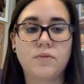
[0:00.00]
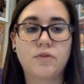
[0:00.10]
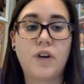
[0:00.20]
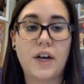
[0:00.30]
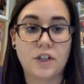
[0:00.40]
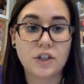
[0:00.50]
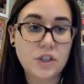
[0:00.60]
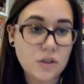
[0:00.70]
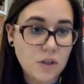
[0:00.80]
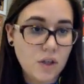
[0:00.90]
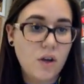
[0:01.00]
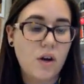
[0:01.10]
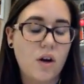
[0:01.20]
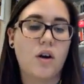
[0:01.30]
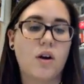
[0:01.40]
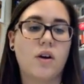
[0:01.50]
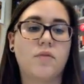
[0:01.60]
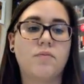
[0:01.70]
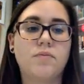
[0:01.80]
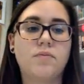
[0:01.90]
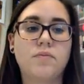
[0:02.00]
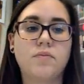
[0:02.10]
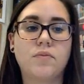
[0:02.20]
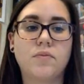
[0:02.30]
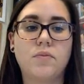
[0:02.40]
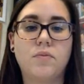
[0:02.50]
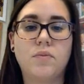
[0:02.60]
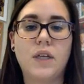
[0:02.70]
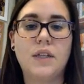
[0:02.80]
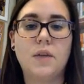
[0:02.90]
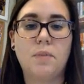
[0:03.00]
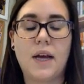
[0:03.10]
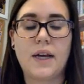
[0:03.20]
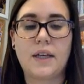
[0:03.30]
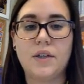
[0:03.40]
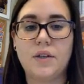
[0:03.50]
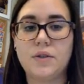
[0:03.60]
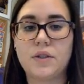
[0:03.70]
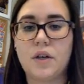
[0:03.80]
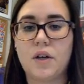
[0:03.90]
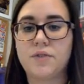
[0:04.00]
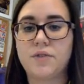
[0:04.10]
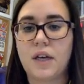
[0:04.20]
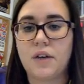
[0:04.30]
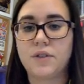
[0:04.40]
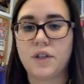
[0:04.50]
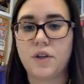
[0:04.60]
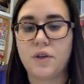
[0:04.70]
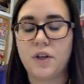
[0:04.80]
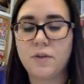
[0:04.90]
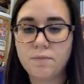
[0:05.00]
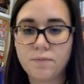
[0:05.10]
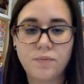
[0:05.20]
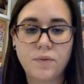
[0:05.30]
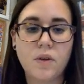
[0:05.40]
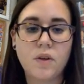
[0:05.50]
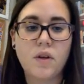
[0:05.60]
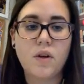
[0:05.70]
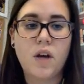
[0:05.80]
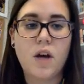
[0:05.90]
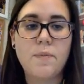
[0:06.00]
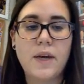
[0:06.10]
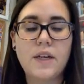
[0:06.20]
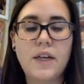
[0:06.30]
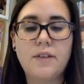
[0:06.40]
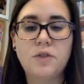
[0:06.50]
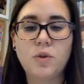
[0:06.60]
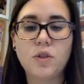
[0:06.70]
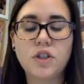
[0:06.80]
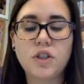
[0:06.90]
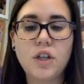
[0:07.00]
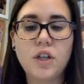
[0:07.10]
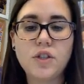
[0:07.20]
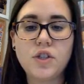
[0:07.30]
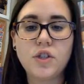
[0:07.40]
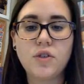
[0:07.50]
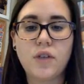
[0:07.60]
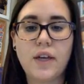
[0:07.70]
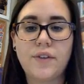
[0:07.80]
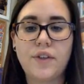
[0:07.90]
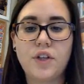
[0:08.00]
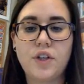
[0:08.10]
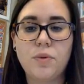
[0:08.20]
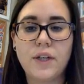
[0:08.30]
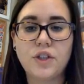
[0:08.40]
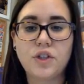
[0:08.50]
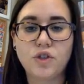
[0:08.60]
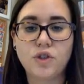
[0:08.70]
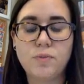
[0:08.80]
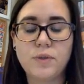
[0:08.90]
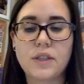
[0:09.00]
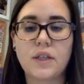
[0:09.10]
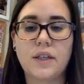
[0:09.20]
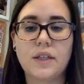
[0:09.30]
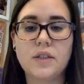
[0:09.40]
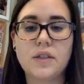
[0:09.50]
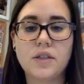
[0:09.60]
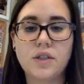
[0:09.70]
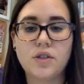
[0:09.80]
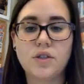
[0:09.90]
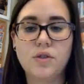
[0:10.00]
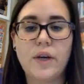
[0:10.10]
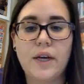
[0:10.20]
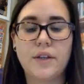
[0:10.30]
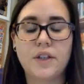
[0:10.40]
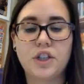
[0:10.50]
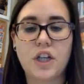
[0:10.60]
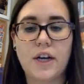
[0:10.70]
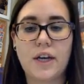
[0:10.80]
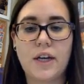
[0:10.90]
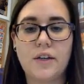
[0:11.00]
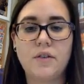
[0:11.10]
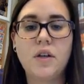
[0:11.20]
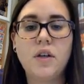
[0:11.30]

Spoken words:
fighters in the Black Hills of South Dakota. A man named George Custer led the U.S. troops against the Sioux and the Cheyenne.